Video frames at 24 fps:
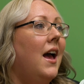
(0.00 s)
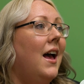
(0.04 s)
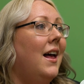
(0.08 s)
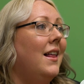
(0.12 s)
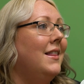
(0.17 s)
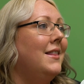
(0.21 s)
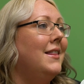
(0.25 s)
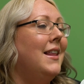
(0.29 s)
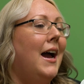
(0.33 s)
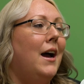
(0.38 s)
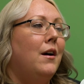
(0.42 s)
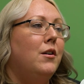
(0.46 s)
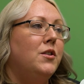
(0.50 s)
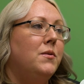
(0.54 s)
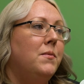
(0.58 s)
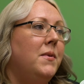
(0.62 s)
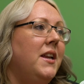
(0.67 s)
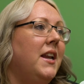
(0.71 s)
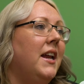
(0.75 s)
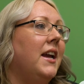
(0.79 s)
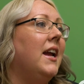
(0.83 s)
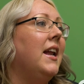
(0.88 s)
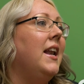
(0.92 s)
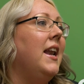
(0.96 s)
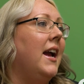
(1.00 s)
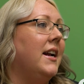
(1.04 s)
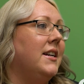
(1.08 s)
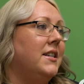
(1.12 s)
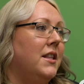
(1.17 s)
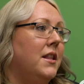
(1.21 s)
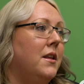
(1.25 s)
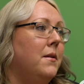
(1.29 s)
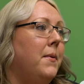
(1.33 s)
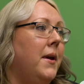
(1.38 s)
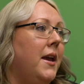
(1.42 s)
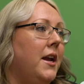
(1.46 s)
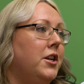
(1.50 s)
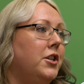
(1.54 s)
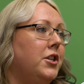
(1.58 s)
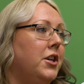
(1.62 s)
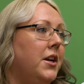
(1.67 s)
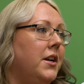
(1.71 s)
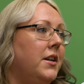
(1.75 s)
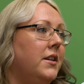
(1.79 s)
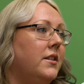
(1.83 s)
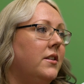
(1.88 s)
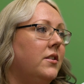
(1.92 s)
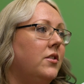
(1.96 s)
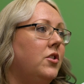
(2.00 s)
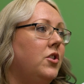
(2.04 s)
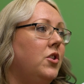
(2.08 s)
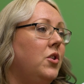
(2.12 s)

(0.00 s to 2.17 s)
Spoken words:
allows me to connect to the patient